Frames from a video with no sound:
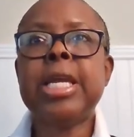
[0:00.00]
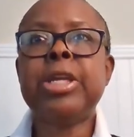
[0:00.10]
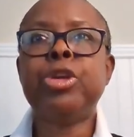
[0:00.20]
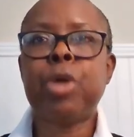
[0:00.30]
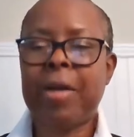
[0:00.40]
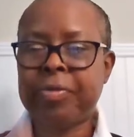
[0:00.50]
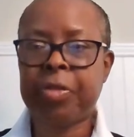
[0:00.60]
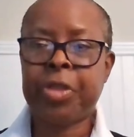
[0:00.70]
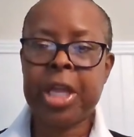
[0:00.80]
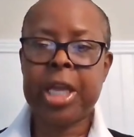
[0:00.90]
you have to
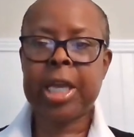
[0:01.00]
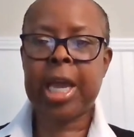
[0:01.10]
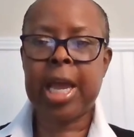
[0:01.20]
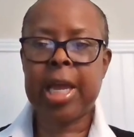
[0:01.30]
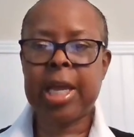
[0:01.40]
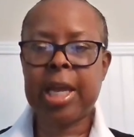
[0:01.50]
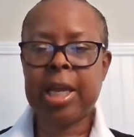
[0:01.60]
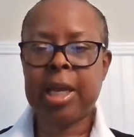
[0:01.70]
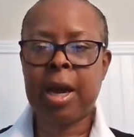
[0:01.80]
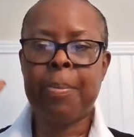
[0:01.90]
think
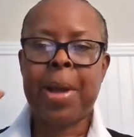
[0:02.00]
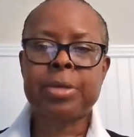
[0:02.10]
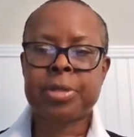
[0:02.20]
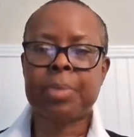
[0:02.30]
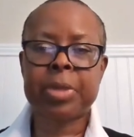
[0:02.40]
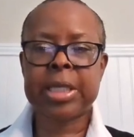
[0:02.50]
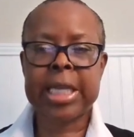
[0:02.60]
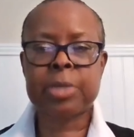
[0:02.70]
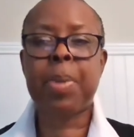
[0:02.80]
about something that's